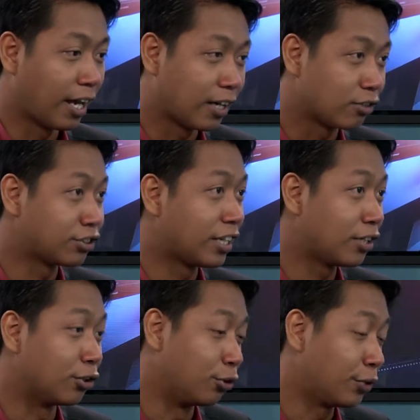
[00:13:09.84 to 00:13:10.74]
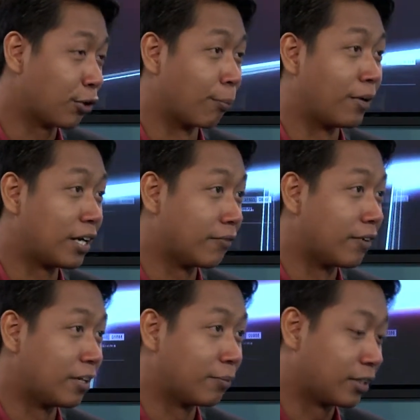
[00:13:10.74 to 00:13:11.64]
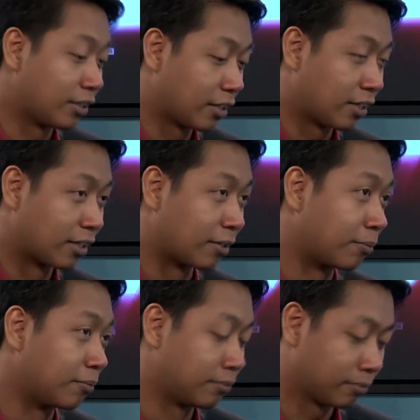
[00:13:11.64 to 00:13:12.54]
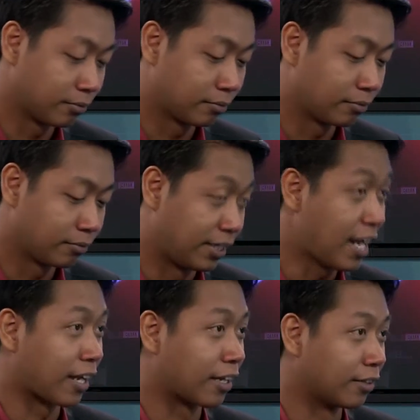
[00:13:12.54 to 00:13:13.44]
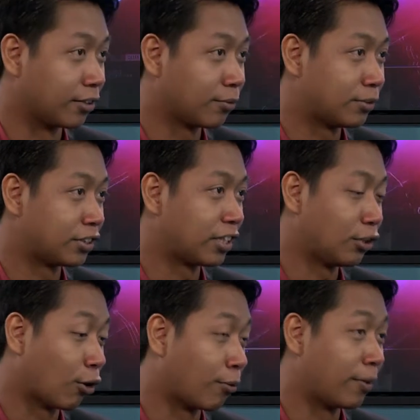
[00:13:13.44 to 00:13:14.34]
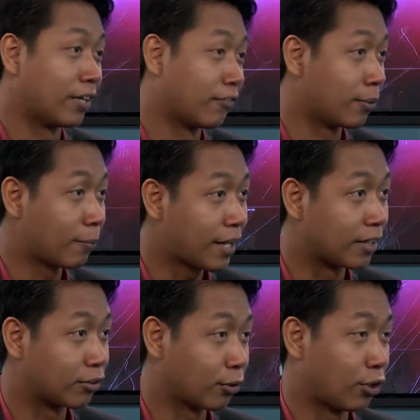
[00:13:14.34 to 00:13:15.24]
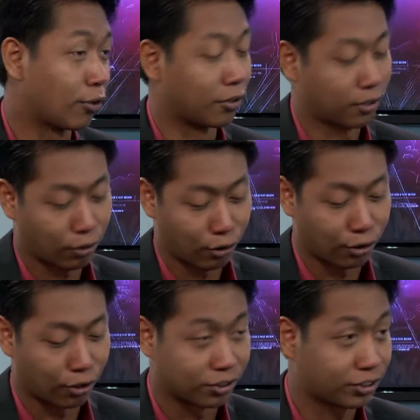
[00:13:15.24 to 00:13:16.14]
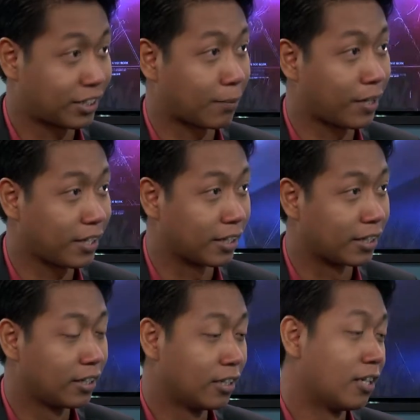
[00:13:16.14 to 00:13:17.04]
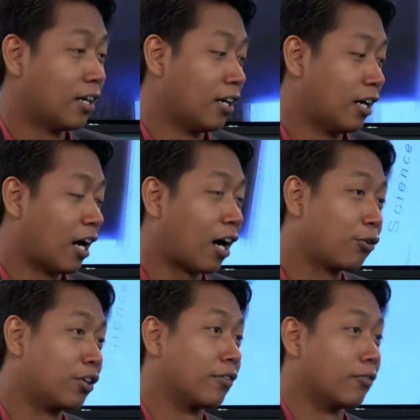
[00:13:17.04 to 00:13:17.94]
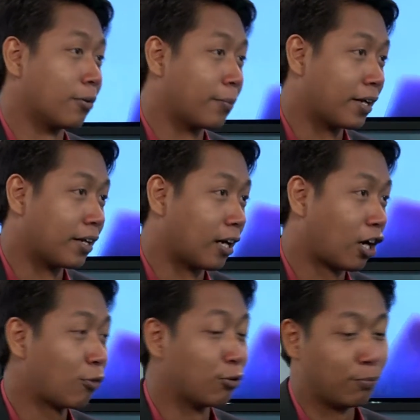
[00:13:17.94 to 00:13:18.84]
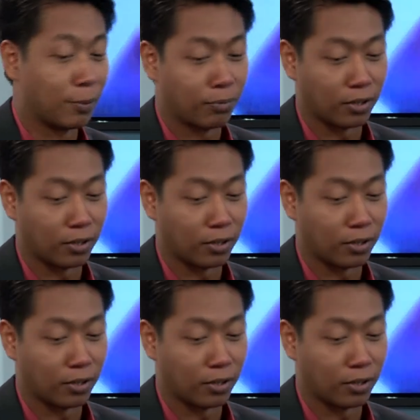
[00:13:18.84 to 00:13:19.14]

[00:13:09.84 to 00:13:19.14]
And also then you're doing your brand development deck, okay? Basically your brand development plan, okay, or your strat planning. How you need to develop brand? How do you